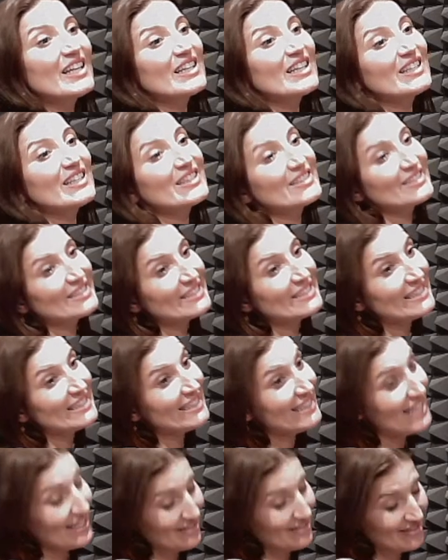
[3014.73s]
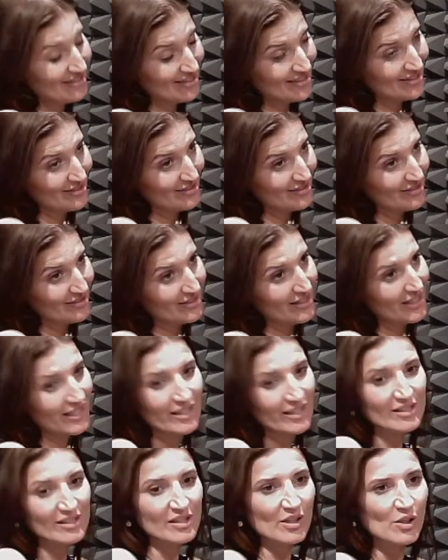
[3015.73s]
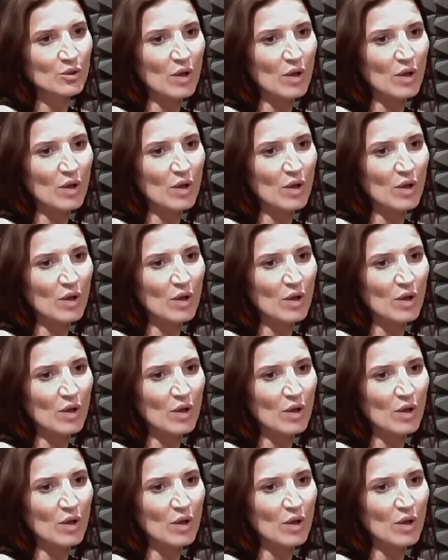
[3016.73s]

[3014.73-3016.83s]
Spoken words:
Yes, it is.